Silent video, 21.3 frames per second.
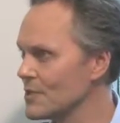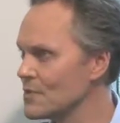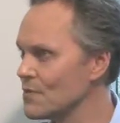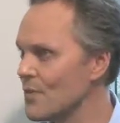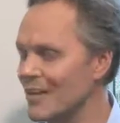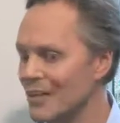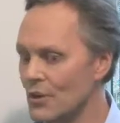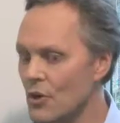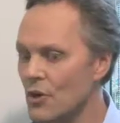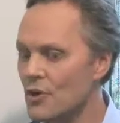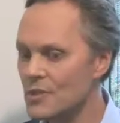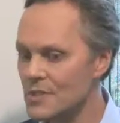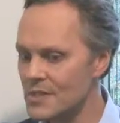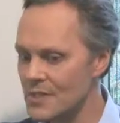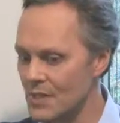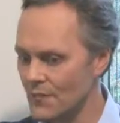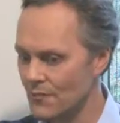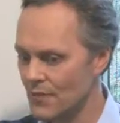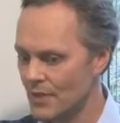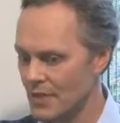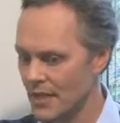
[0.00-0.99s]
It's very
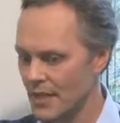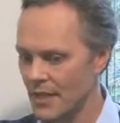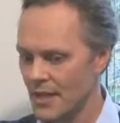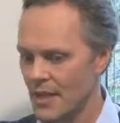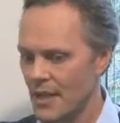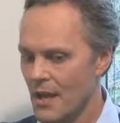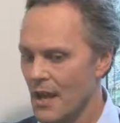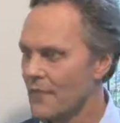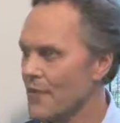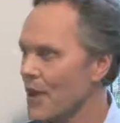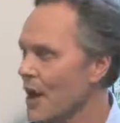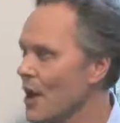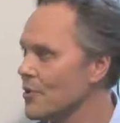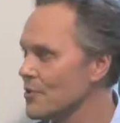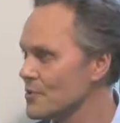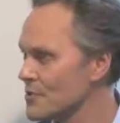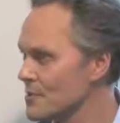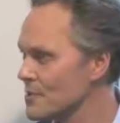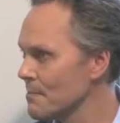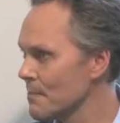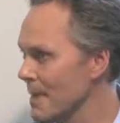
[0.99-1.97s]
costly for the
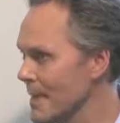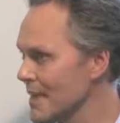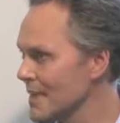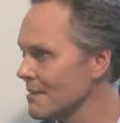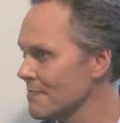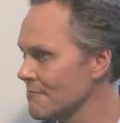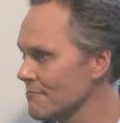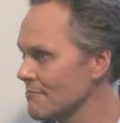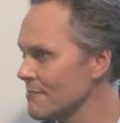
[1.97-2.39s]
host to make